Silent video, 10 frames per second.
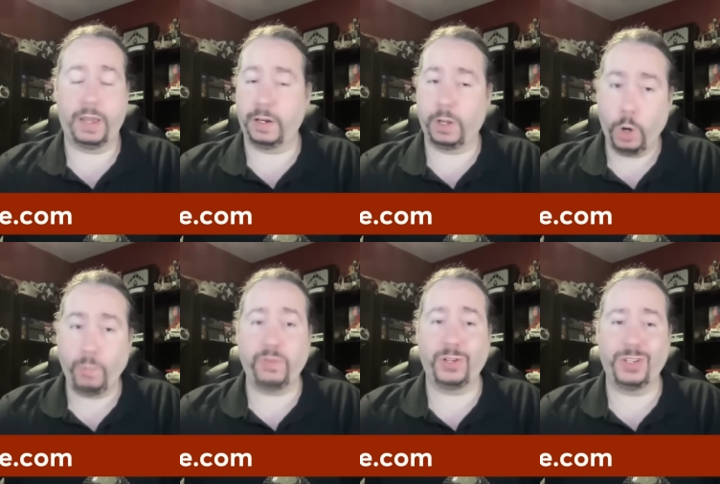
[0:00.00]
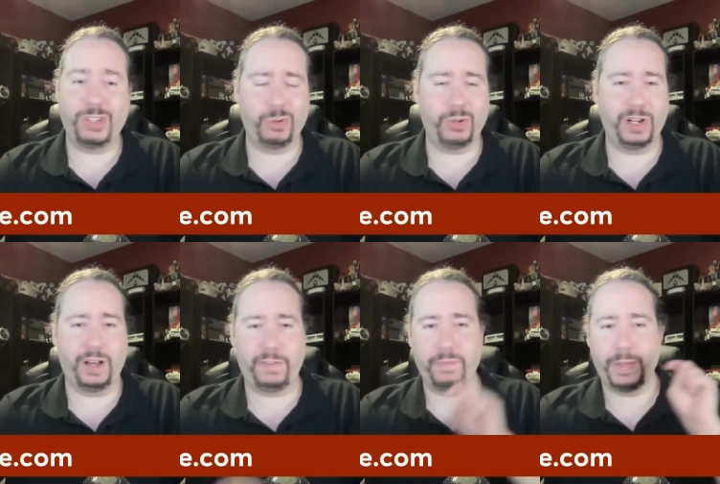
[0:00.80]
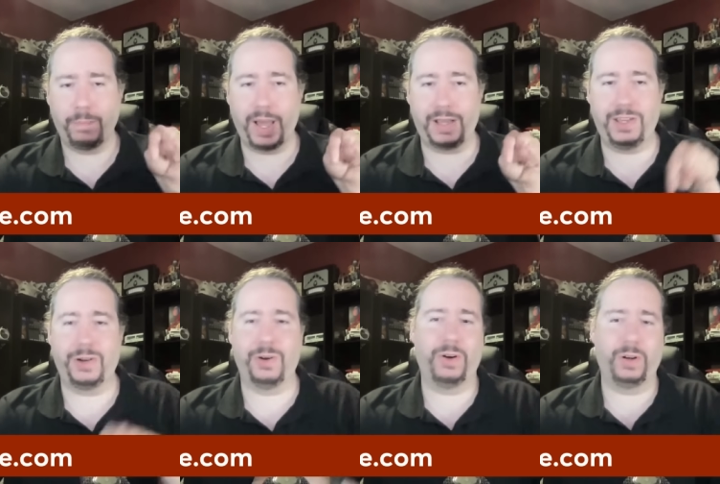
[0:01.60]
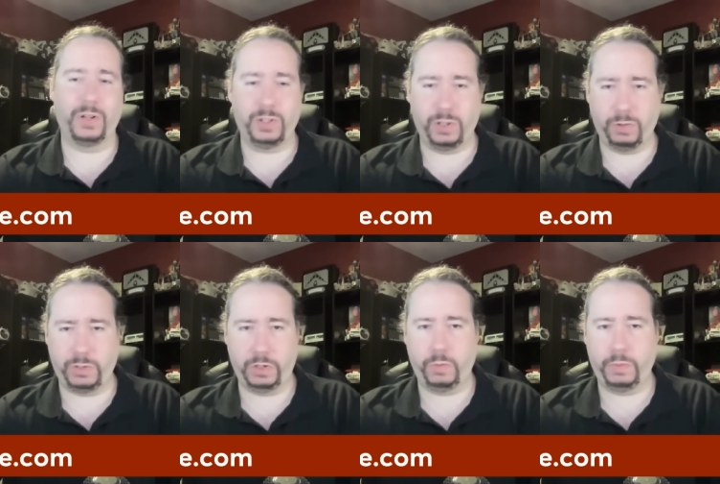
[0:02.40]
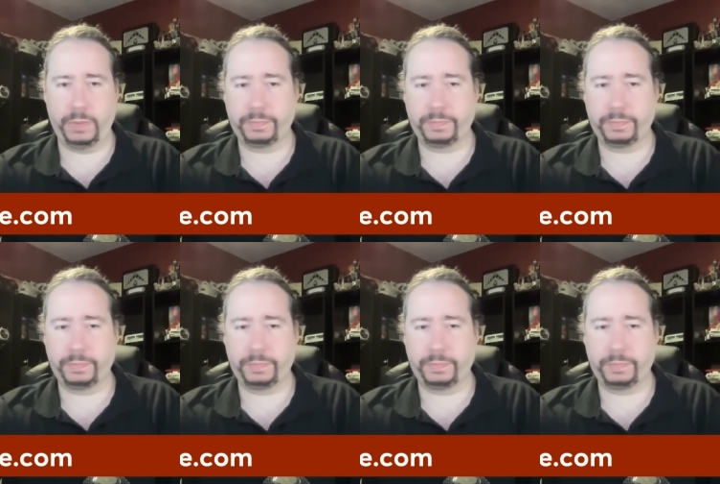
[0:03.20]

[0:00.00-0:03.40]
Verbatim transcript: and hopefully soon enough back here on YouTube.